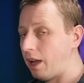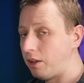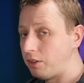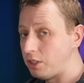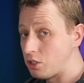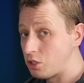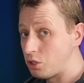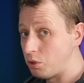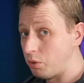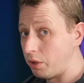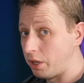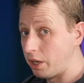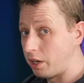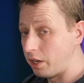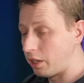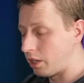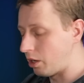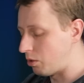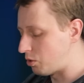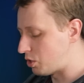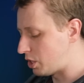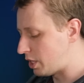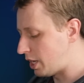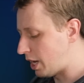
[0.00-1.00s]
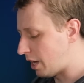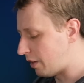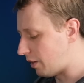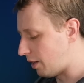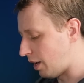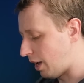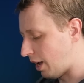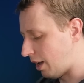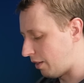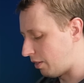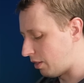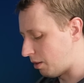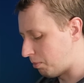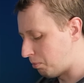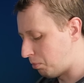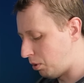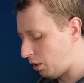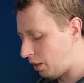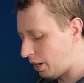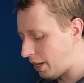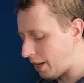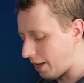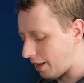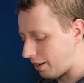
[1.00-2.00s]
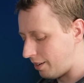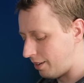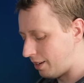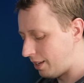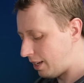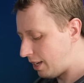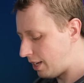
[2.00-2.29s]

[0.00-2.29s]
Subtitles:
these two are going to go together, and the plan